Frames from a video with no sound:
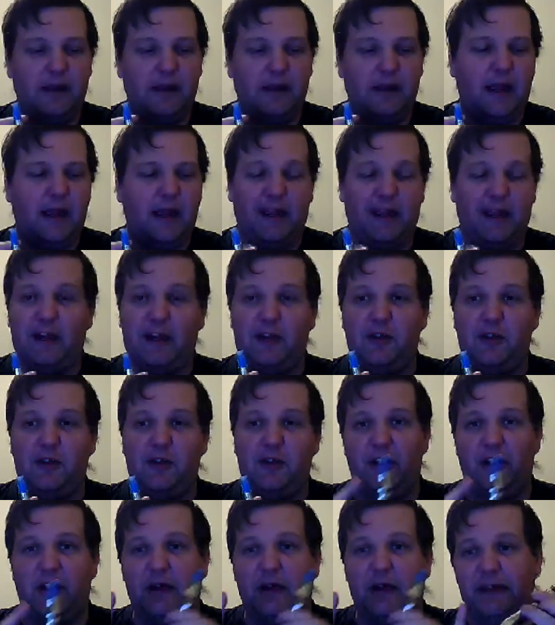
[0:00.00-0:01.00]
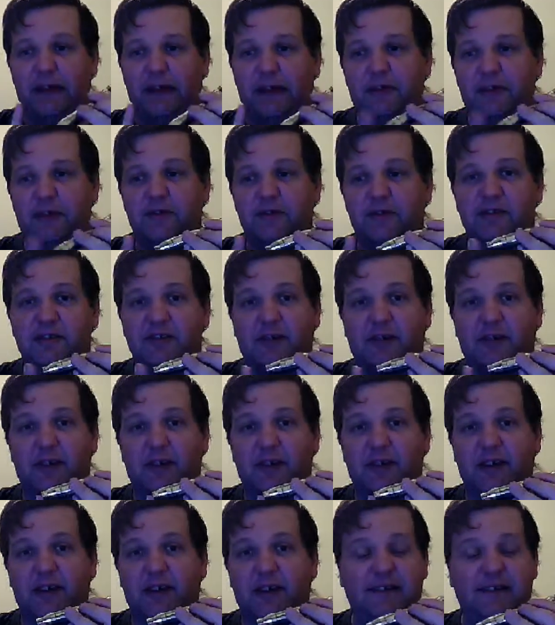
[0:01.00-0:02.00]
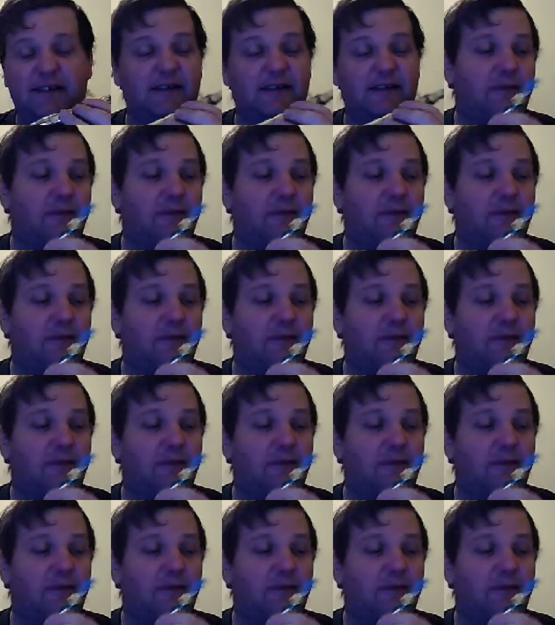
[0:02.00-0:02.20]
in anything I use on this.